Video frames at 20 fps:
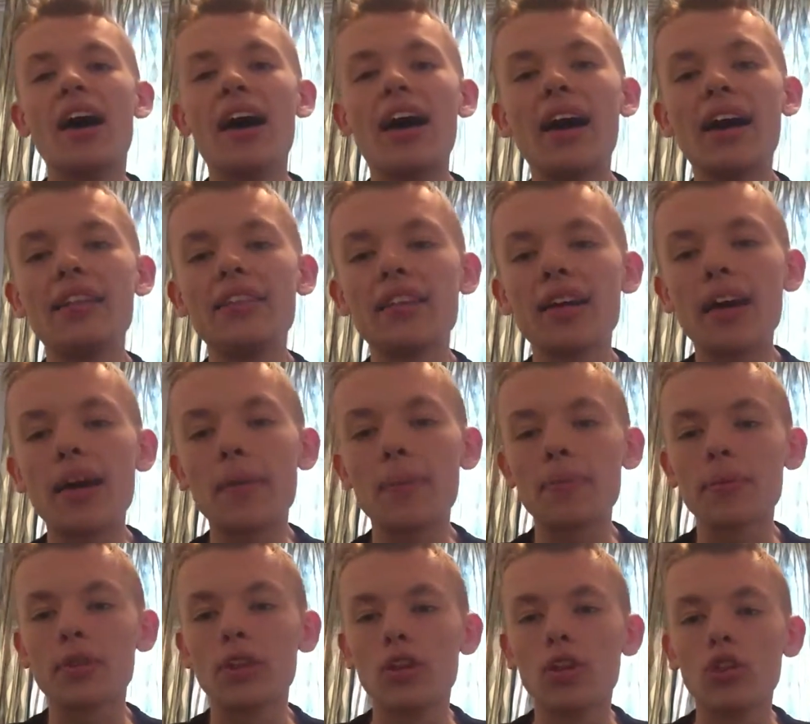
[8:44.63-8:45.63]

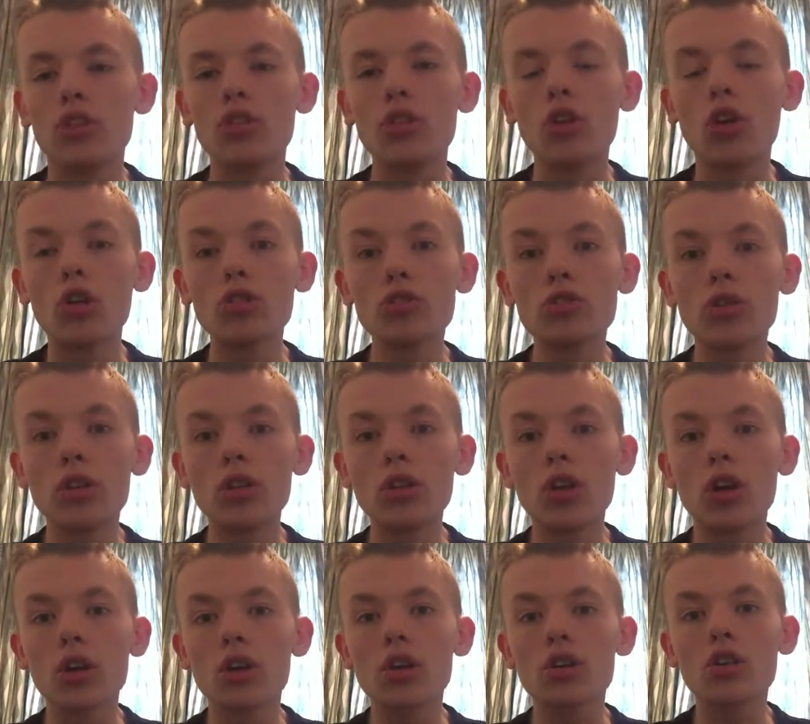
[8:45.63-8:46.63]
And you can also
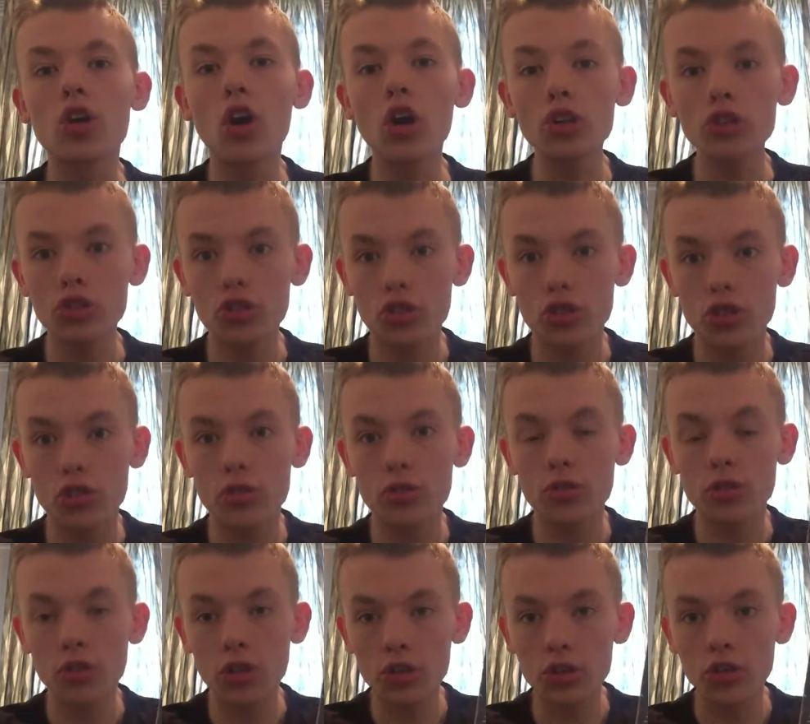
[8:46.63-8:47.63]
unlock
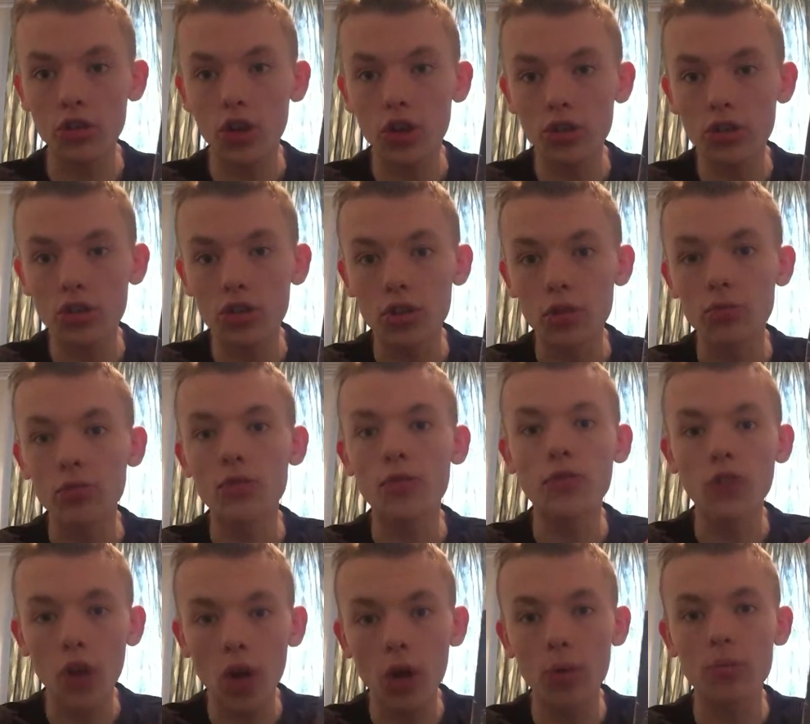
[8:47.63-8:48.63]
certain costumes
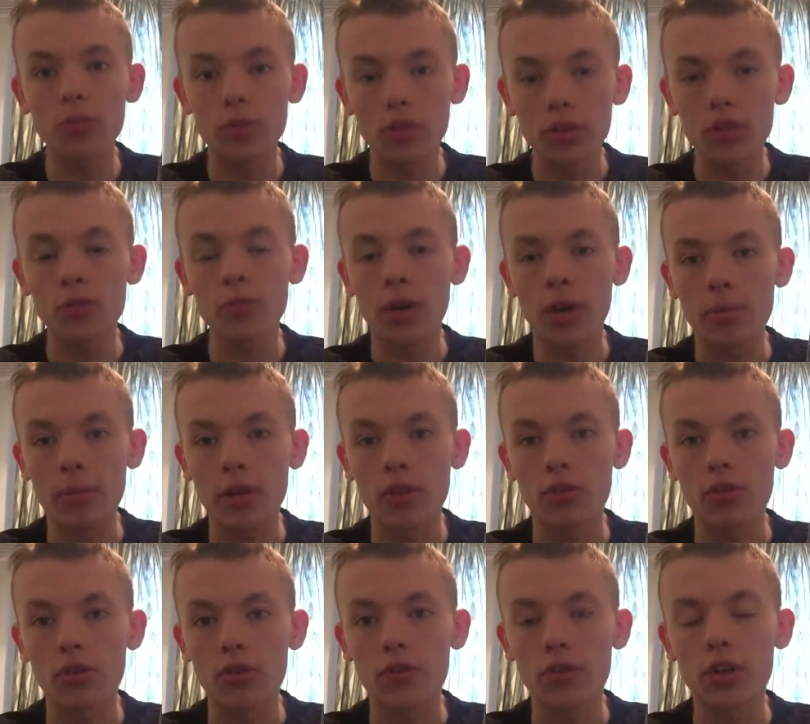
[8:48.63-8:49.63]
from the Spider-Man
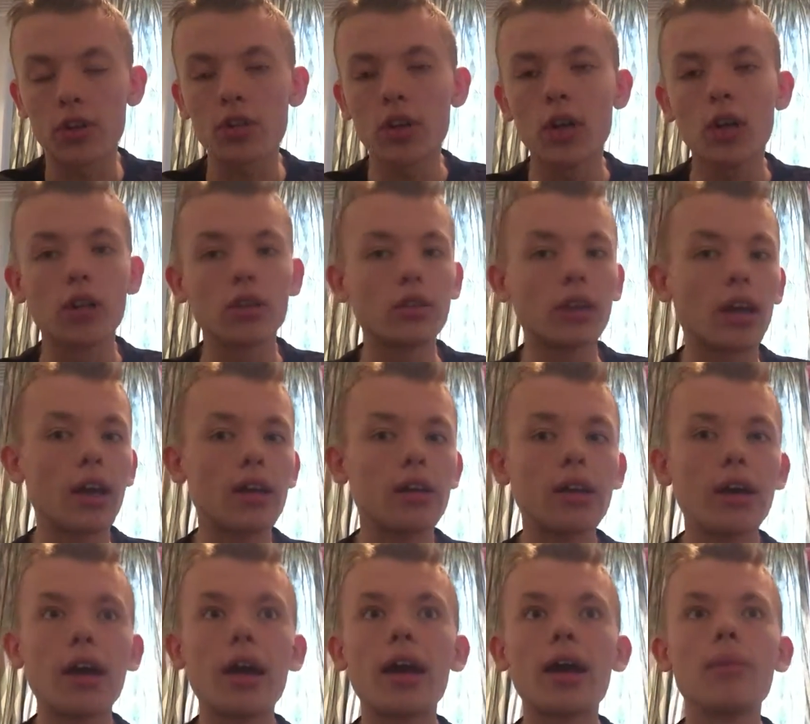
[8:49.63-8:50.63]
universe,
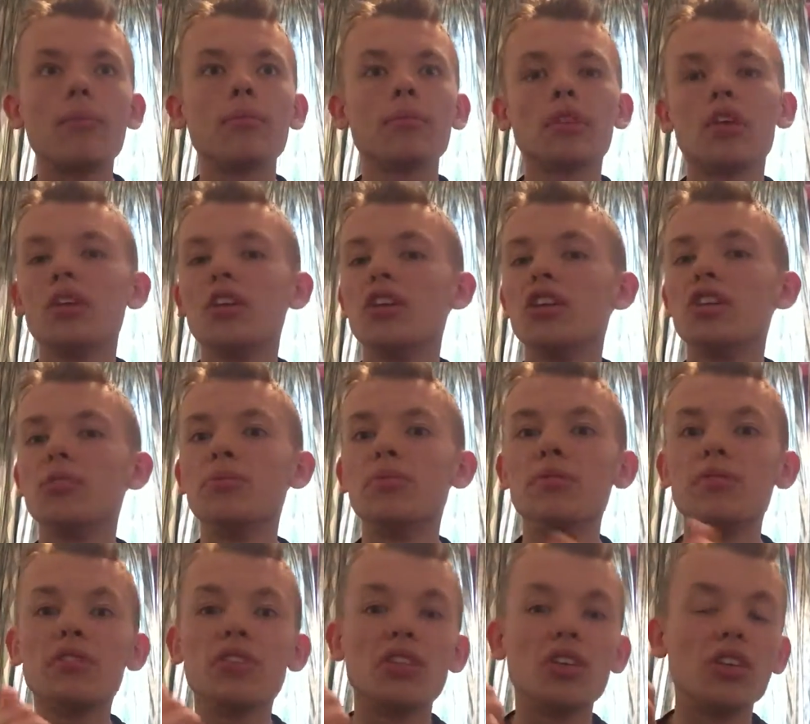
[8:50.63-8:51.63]
like
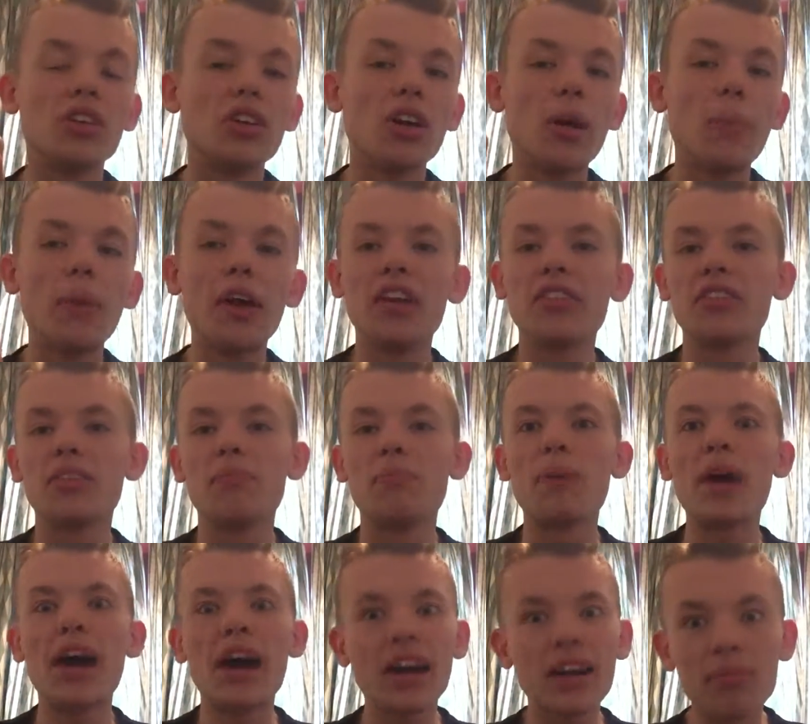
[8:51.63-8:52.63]
the Amazing
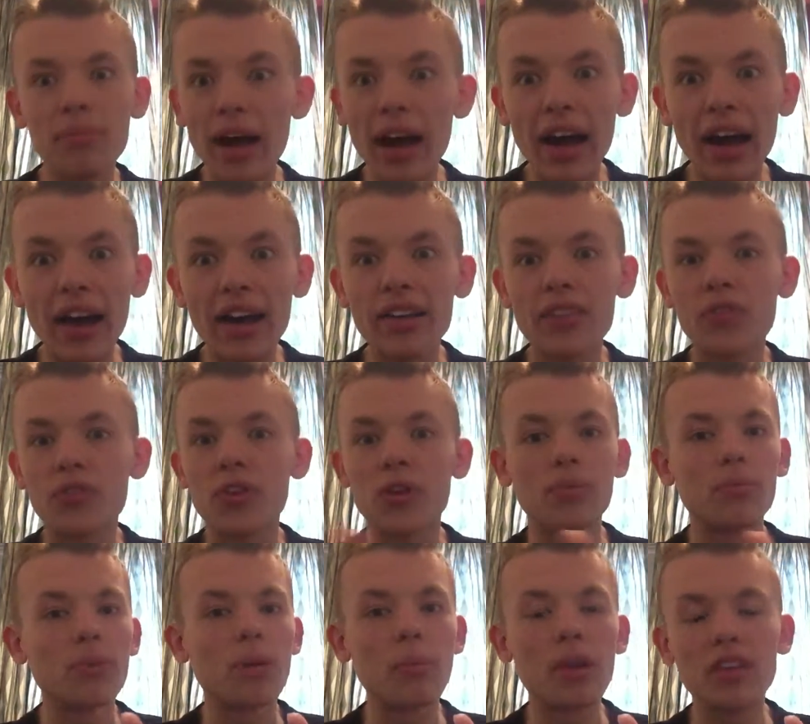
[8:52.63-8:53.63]
Bagman
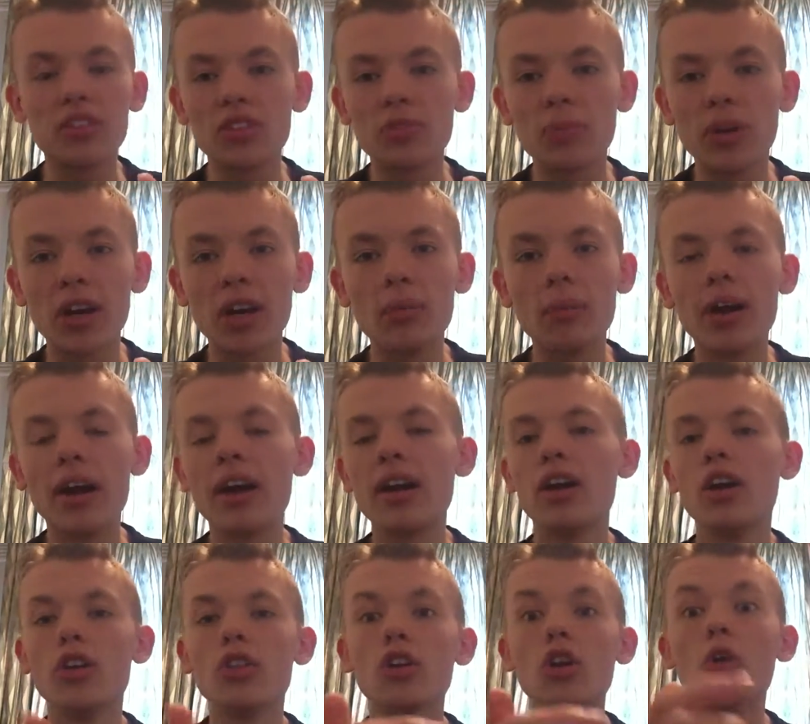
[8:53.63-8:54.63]
from Amazing
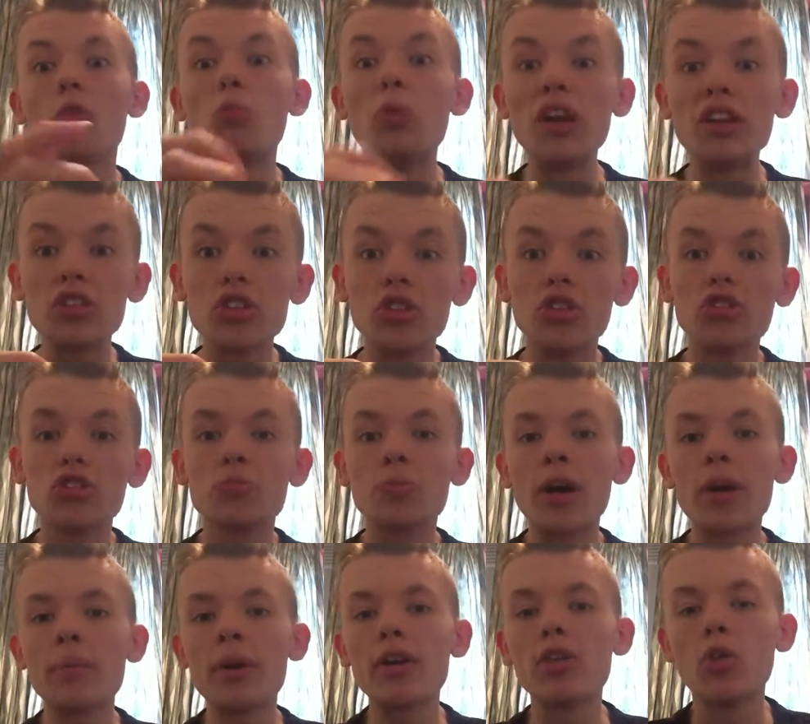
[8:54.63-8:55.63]
Spider-Man, the original
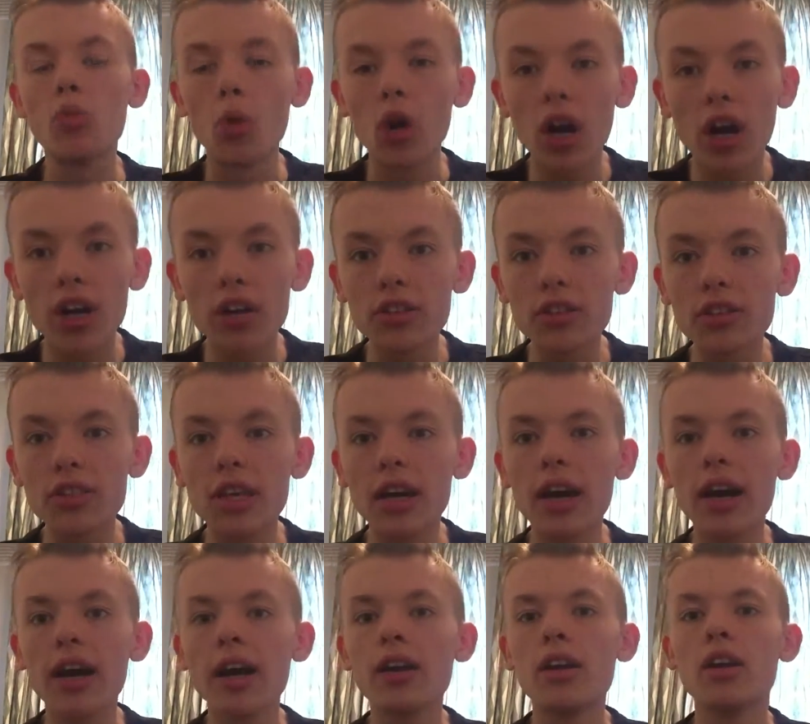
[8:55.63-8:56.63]
Spider-Man Noir
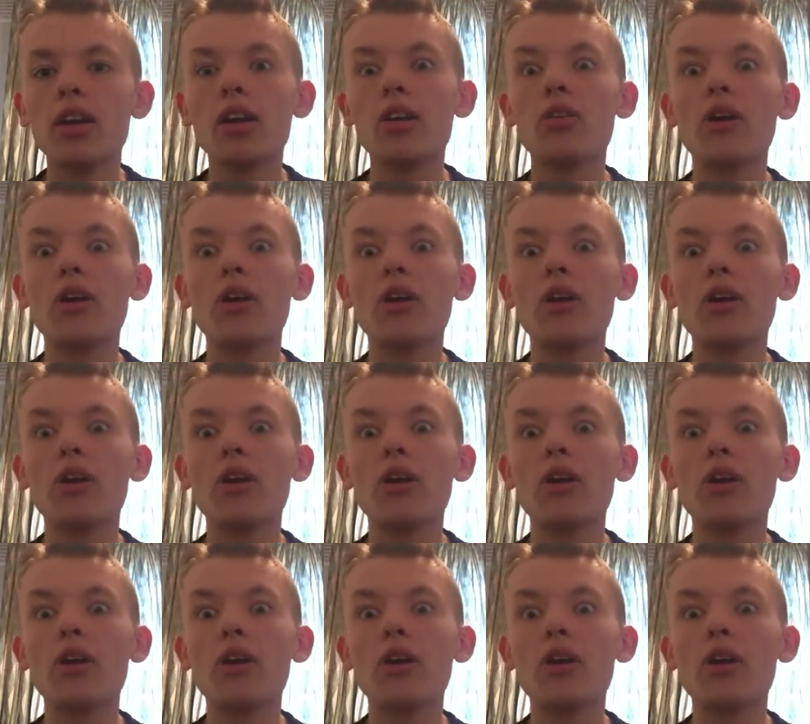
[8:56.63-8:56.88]
design,